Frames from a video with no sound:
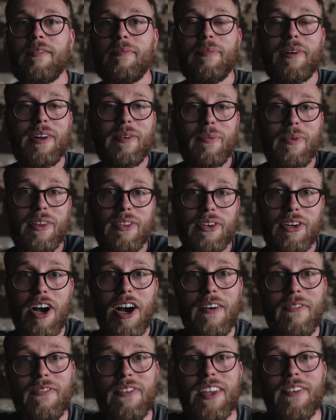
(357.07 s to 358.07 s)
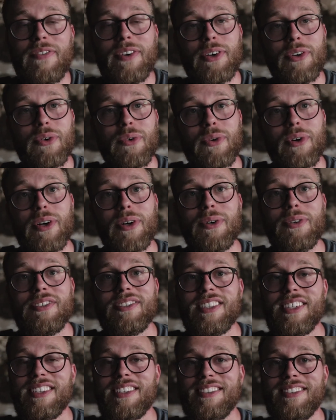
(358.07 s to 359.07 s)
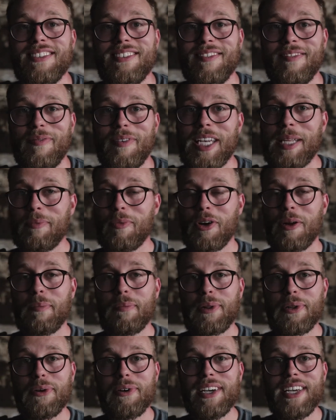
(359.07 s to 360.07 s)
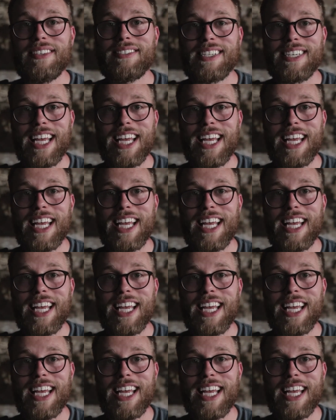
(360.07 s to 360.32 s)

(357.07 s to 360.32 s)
But with coffee, if it grows, then we need more employees,